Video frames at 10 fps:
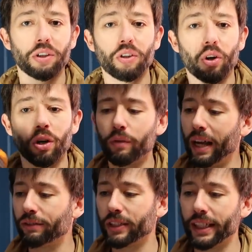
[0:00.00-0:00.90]
the door, we
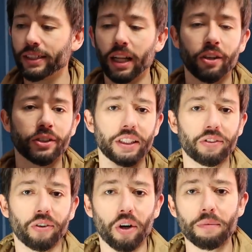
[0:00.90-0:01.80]
have $6
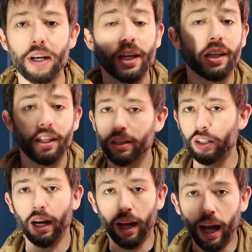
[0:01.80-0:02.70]
into them.
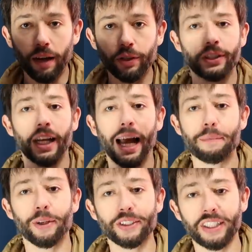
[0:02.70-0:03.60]
Obviously
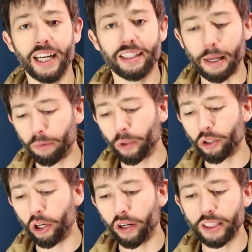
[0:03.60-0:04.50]
happy to see that type of
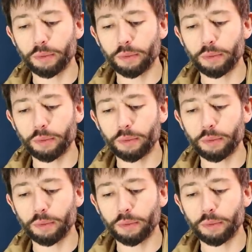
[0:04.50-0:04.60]
return,